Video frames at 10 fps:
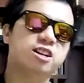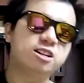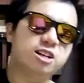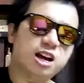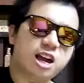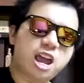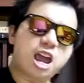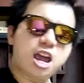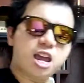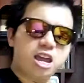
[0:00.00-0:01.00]
The
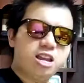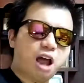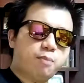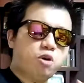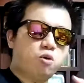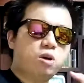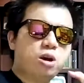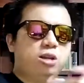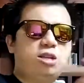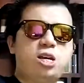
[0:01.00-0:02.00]
AEW
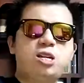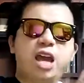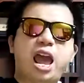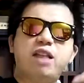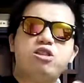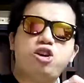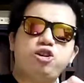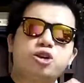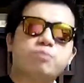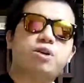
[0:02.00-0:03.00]
TNT
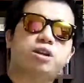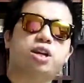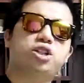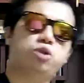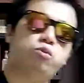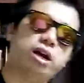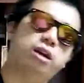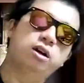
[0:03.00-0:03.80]
champion. That's right.